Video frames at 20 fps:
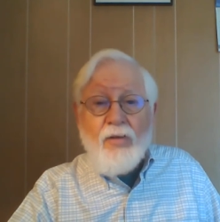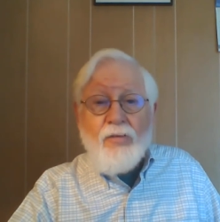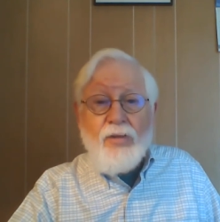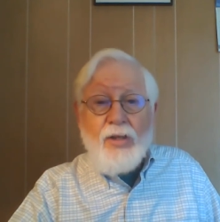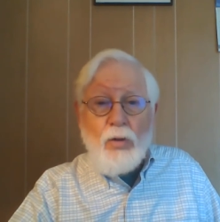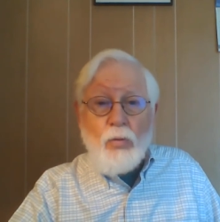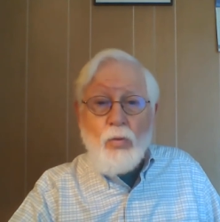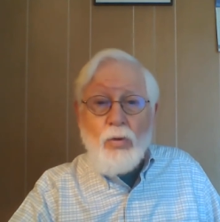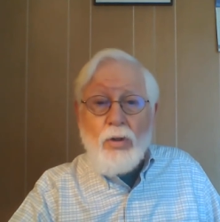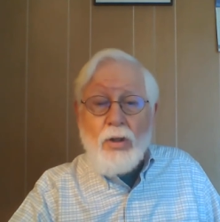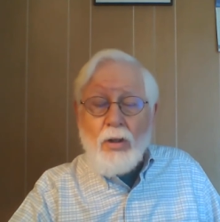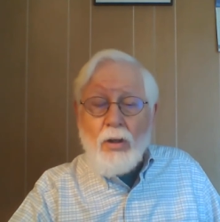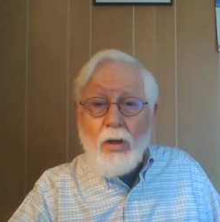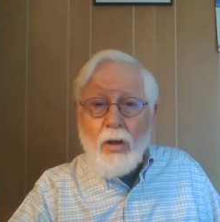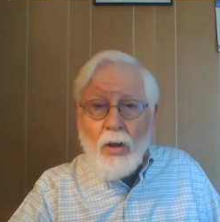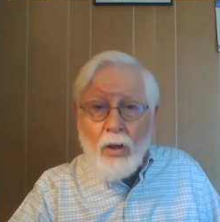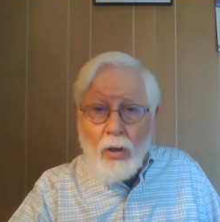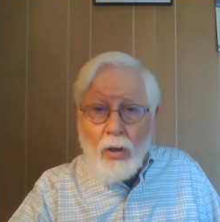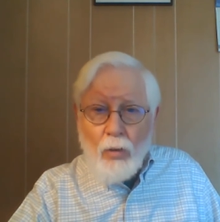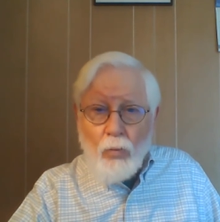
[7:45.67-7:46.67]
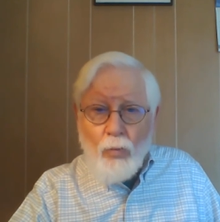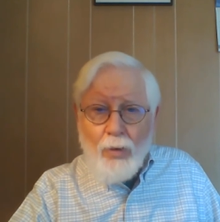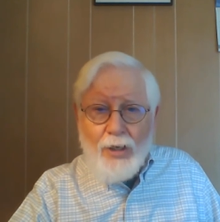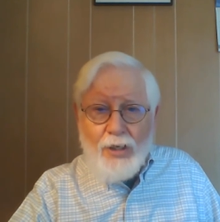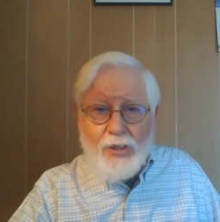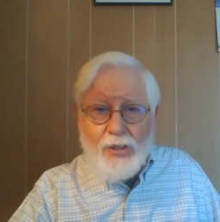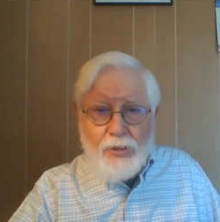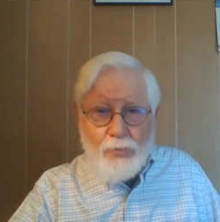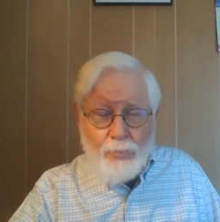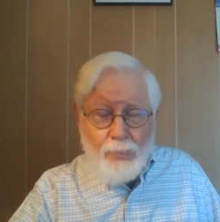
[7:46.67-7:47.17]
There will
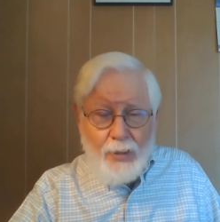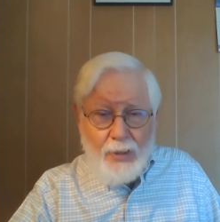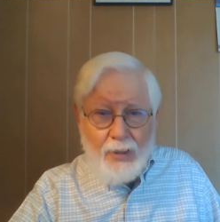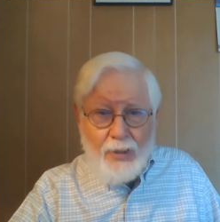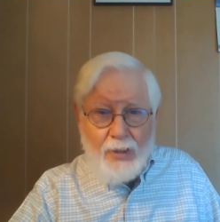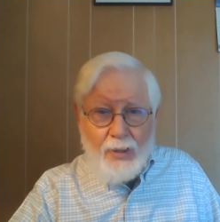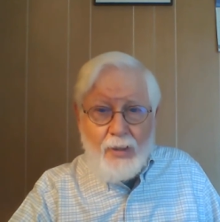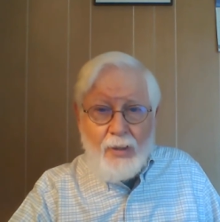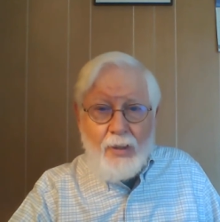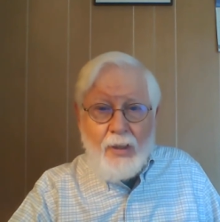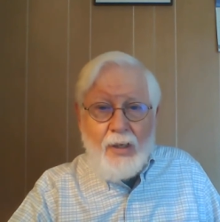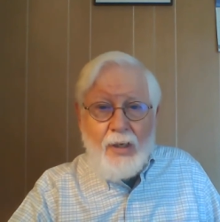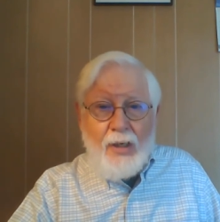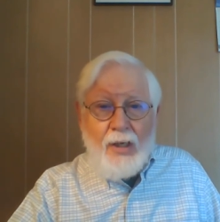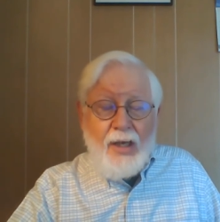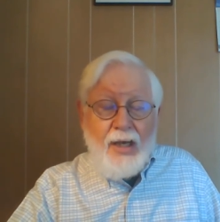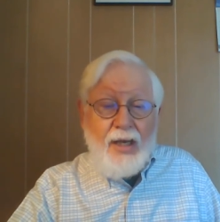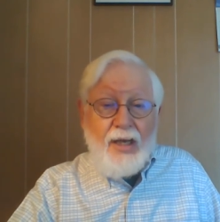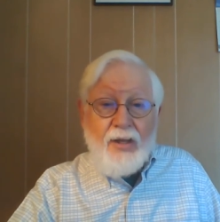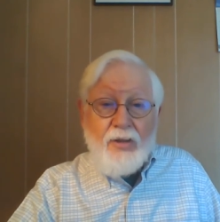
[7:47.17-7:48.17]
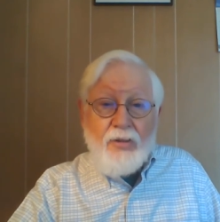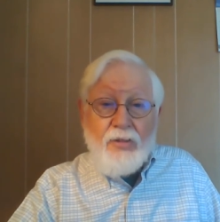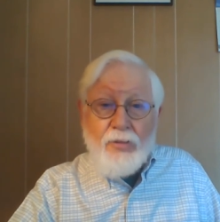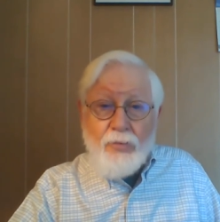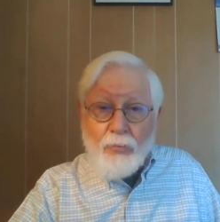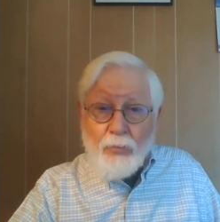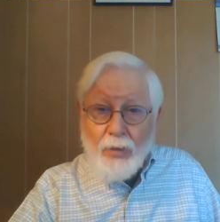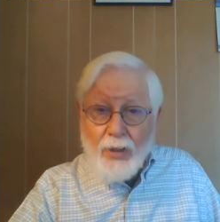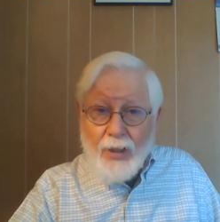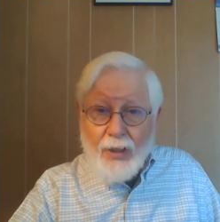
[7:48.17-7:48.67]
always be a
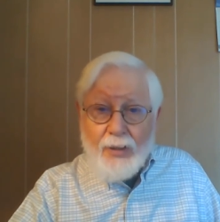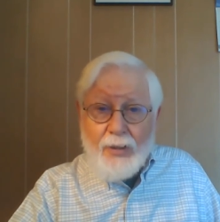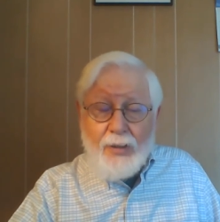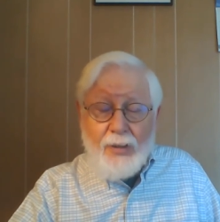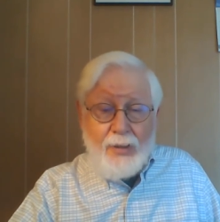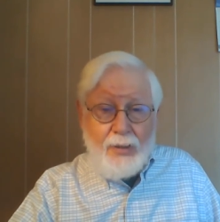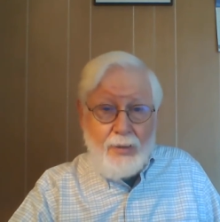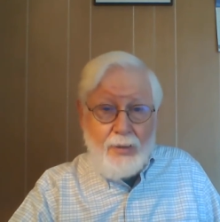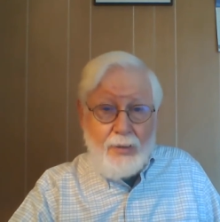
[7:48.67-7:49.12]
thread